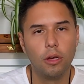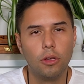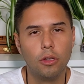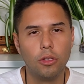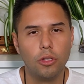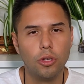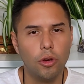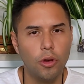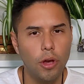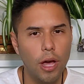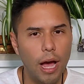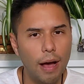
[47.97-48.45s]

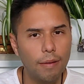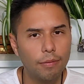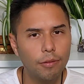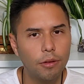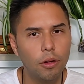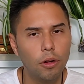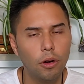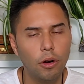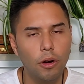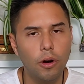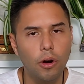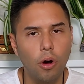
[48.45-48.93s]
So you have to
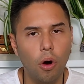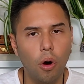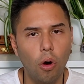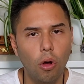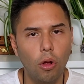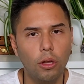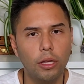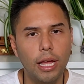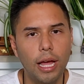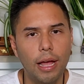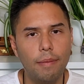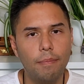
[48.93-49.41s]
learn all
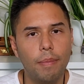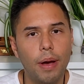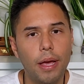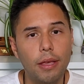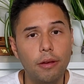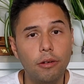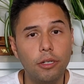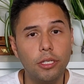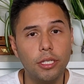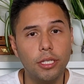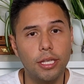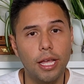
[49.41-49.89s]
that by
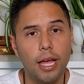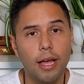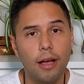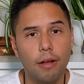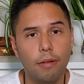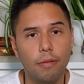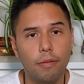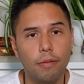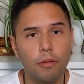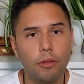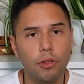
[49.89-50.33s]
yourself